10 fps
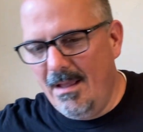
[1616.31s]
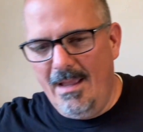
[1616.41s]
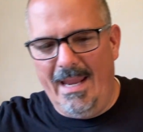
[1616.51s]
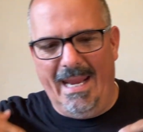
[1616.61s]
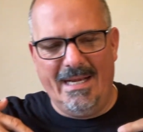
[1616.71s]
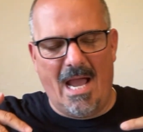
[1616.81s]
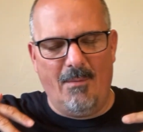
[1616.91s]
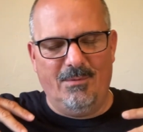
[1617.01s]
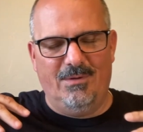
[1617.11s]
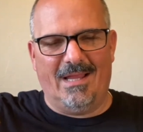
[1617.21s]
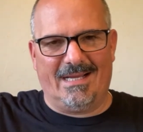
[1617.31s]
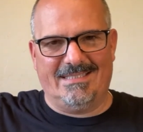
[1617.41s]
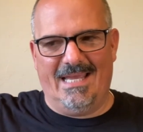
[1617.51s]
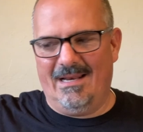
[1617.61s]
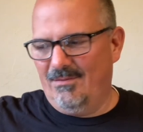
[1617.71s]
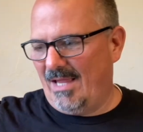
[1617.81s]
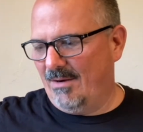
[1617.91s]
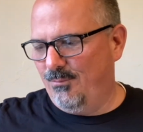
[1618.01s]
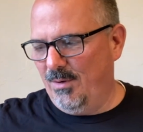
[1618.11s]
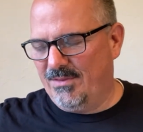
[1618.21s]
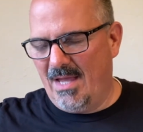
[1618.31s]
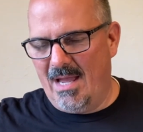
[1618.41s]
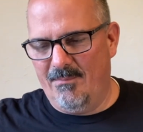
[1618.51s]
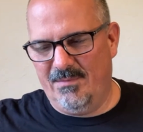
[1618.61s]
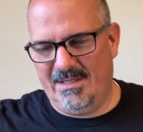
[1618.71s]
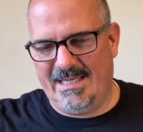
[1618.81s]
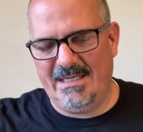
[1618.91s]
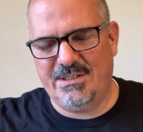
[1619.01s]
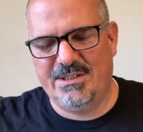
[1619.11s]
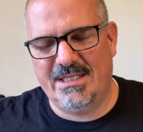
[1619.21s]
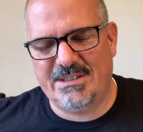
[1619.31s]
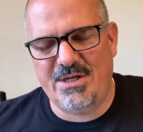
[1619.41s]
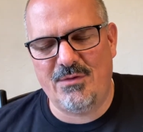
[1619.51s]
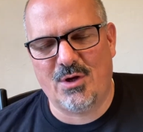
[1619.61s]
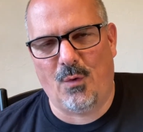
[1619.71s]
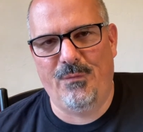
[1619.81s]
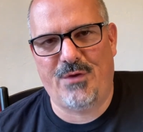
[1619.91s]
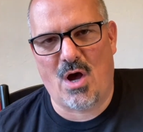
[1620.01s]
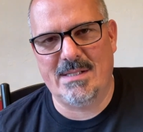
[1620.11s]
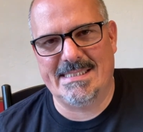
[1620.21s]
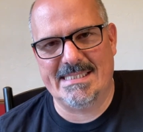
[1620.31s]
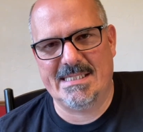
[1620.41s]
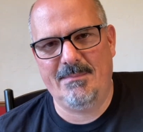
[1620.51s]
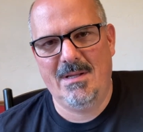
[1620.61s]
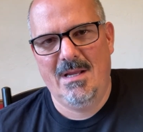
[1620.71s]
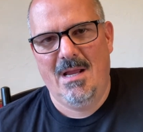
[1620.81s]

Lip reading: And I would, like I said, like with get to know the Golden Dawn system.